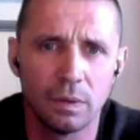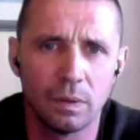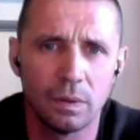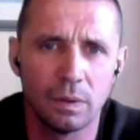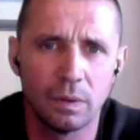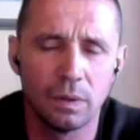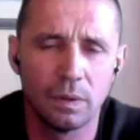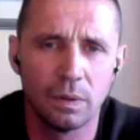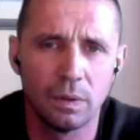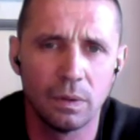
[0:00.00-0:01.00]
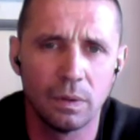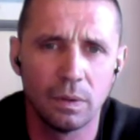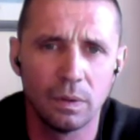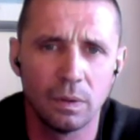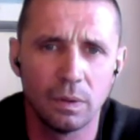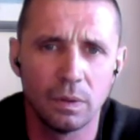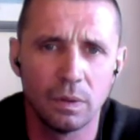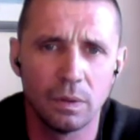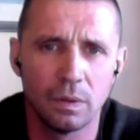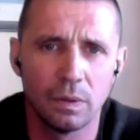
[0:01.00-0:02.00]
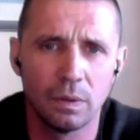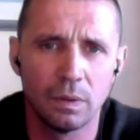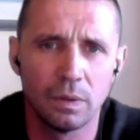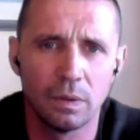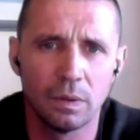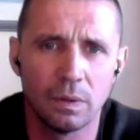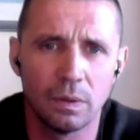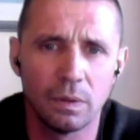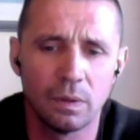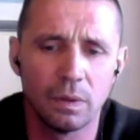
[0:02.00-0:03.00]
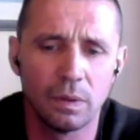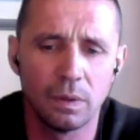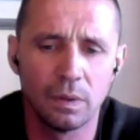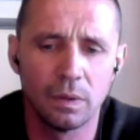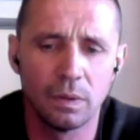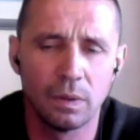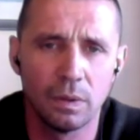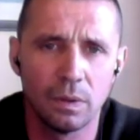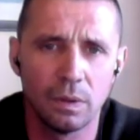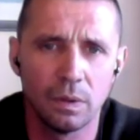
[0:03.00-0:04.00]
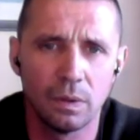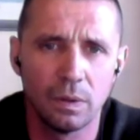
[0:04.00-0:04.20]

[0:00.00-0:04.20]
This person isn't speaking.